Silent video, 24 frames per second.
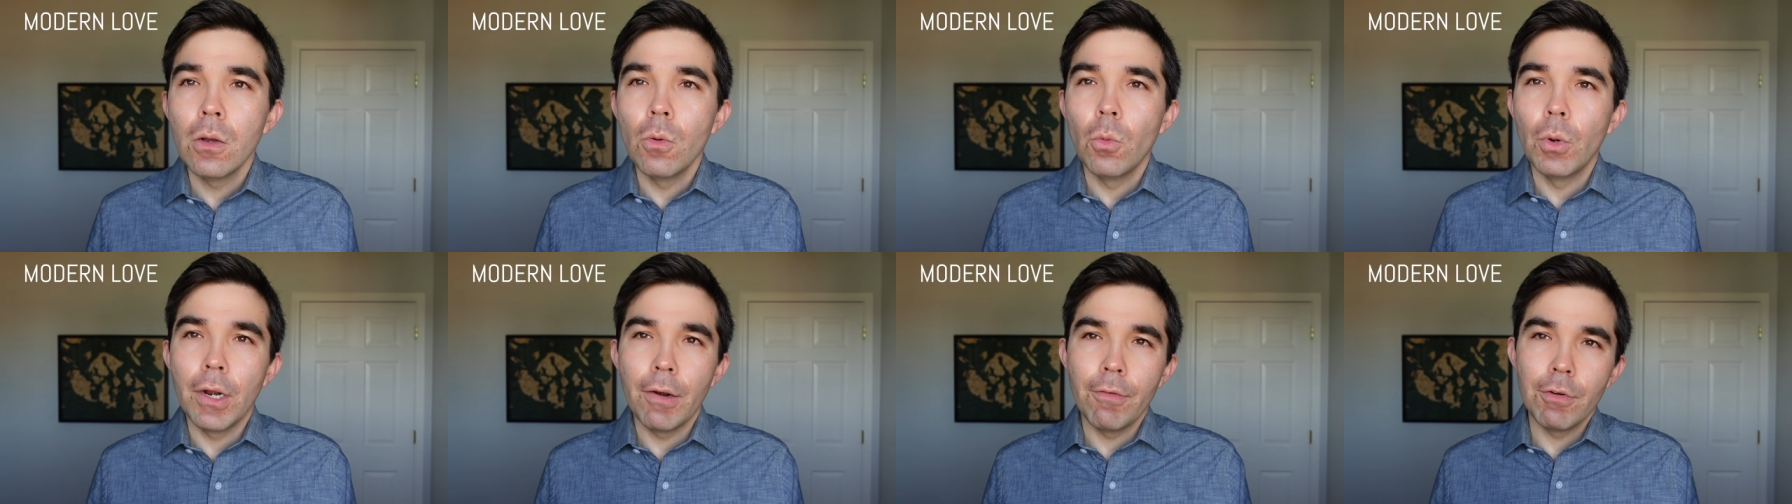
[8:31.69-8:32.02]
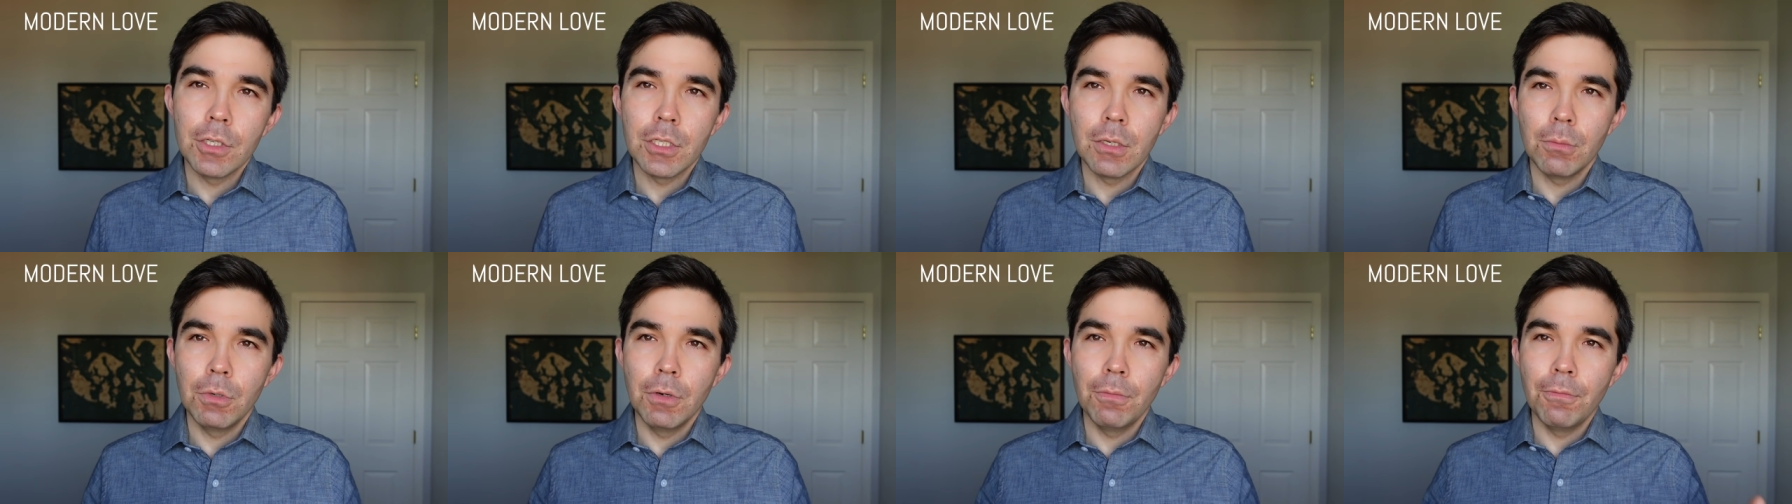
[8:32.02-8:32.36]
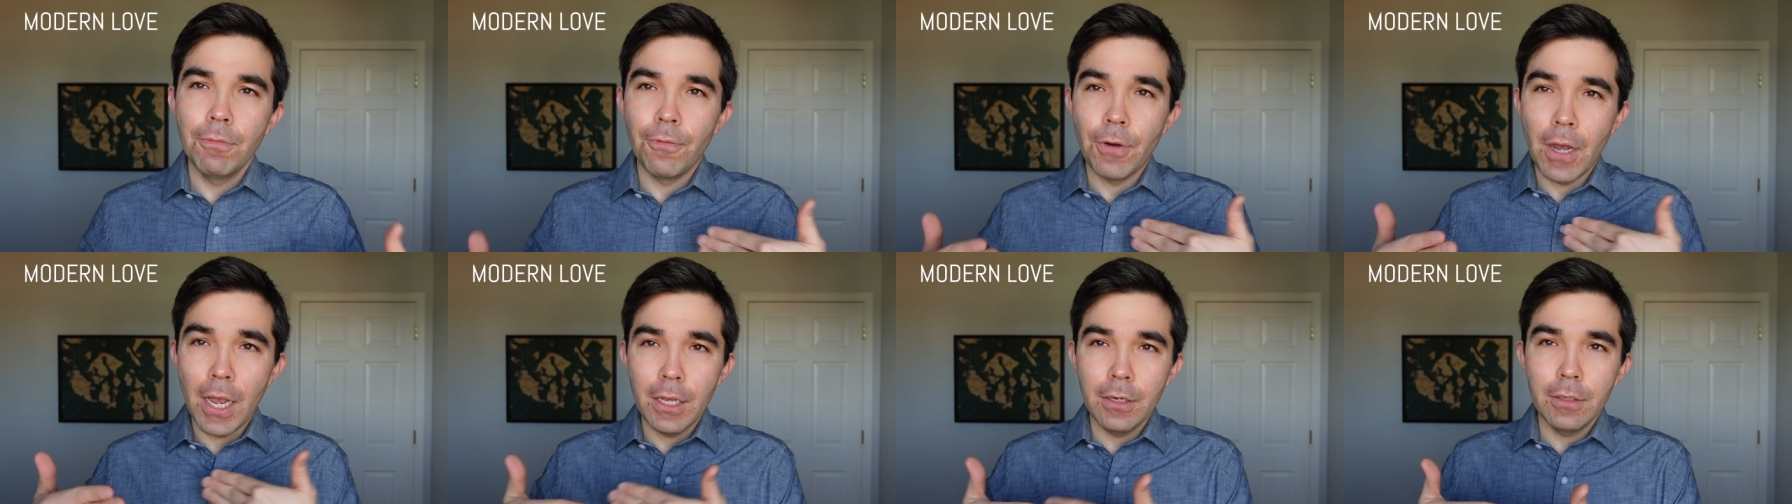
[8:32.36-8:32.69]
whenever someone
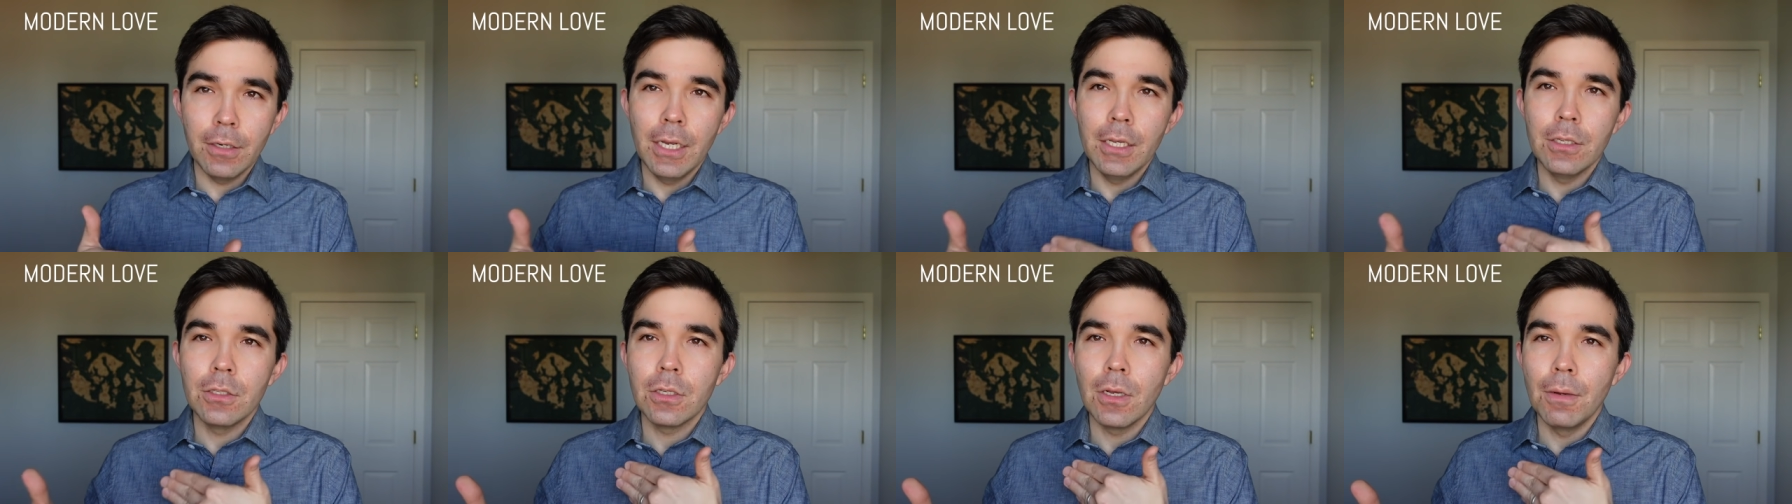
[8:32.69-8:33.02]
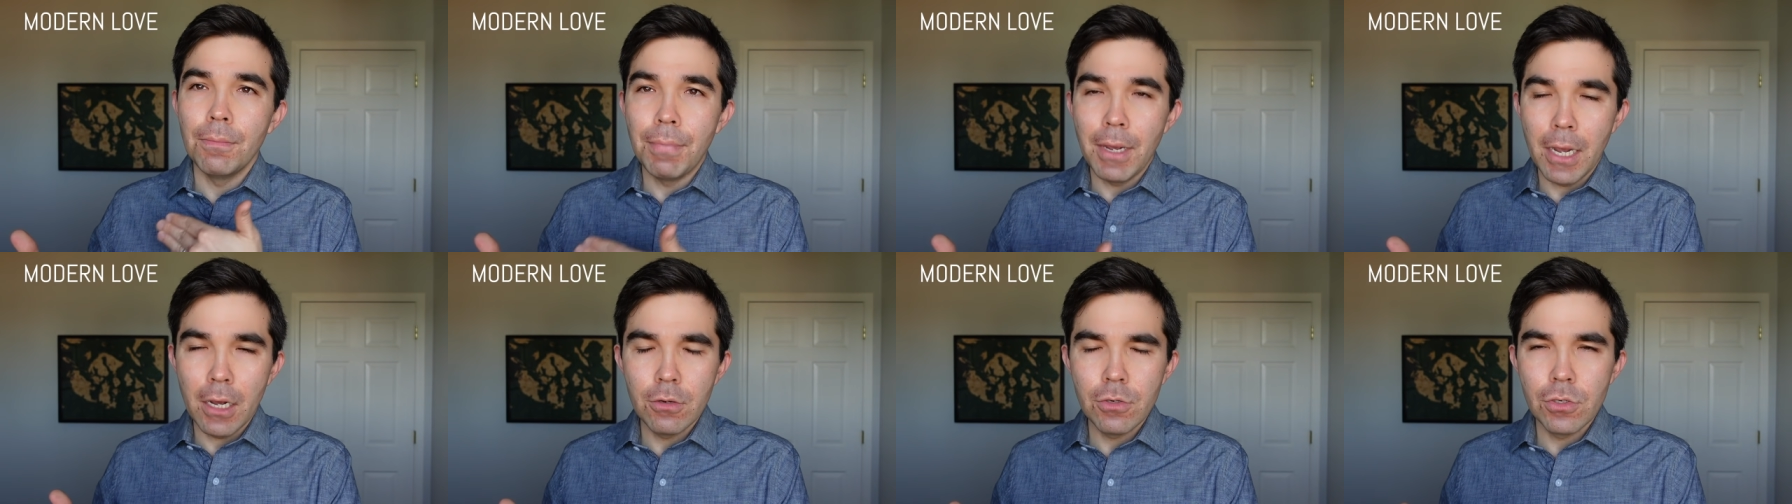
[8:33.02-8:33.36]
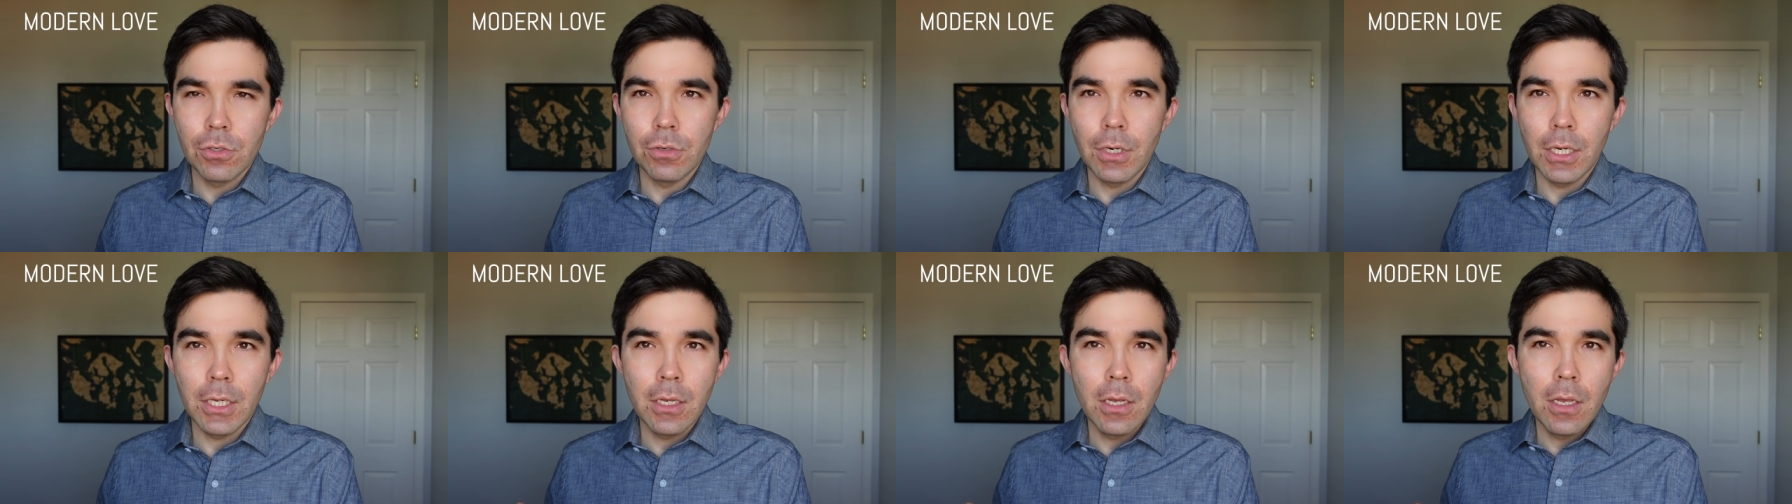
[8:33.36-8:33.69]
violates a
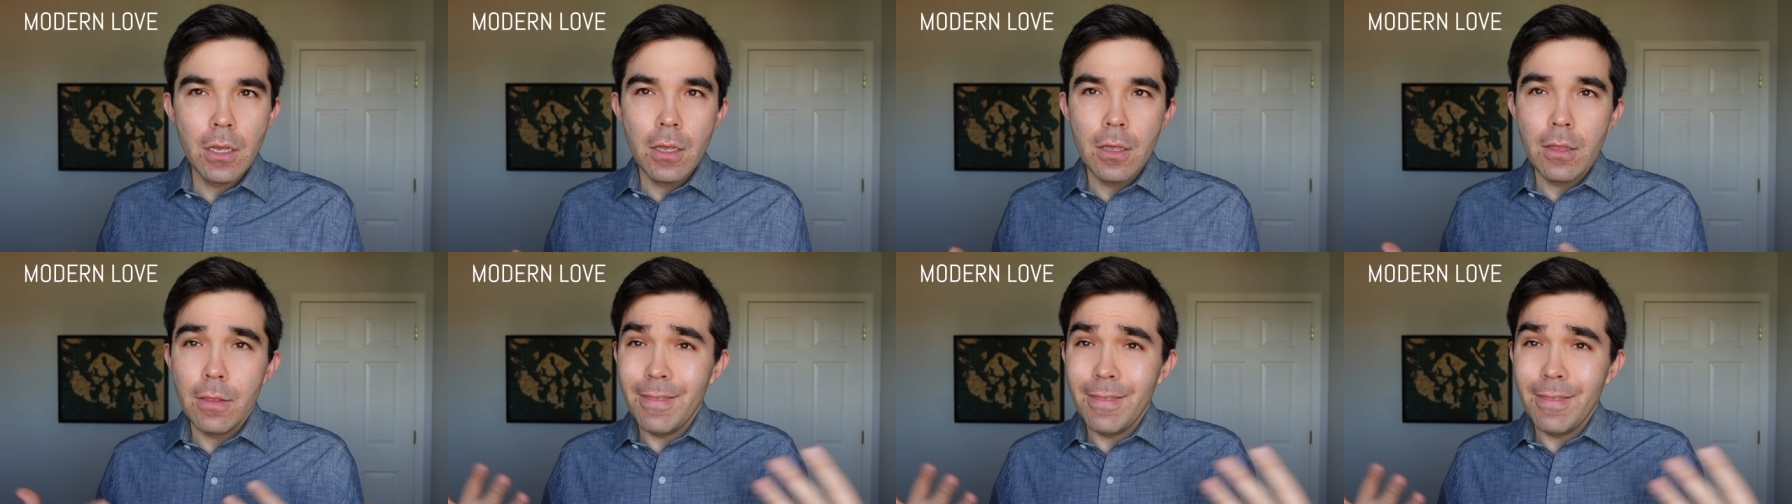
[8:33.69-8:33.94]
boundary,